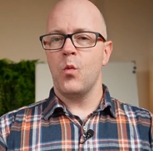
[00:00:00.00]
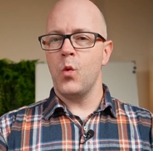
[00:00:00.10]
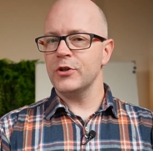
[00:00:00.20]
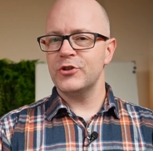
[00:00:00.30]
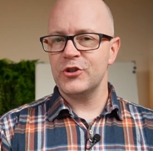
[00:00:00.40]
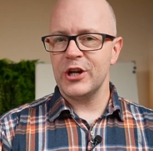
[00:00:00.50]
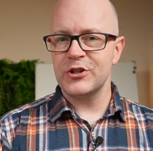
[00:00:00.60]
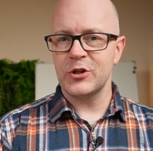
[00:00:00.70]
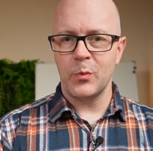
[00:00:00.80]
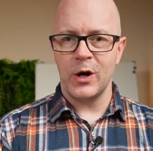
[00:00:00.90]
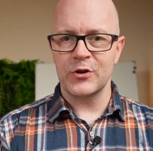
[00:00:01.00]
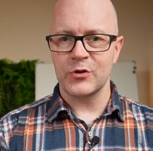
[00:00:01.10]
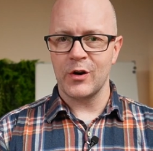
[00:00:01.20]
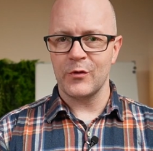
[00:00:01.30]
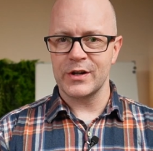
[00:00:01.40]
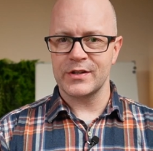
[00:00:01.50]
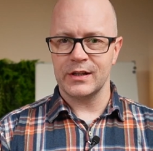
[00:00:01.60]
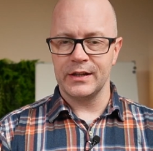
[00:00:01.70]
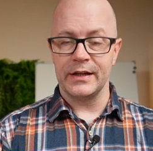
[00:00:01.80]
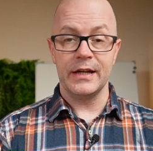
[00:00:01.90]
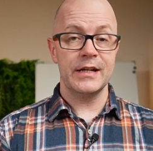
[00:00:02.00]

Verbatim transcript: What's changed in OneDrive recently?